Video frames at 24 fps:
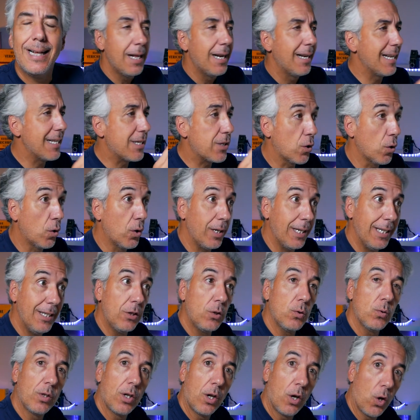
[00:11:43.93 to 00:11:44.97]
Let's go
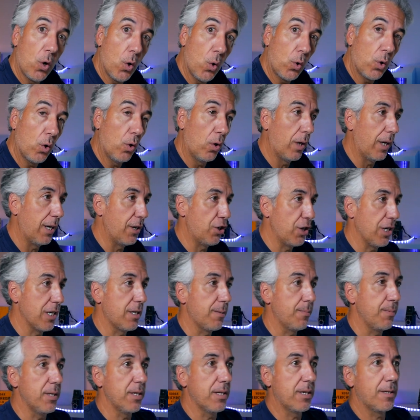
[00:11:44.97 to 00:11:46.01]
into the local
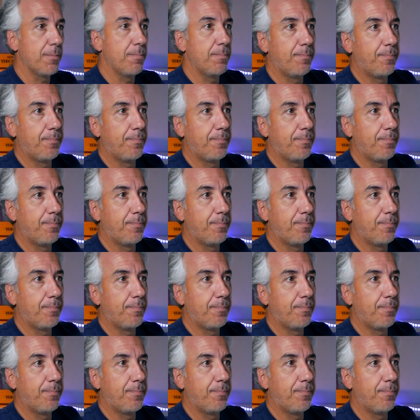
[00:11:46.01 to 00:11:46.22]
adjustments.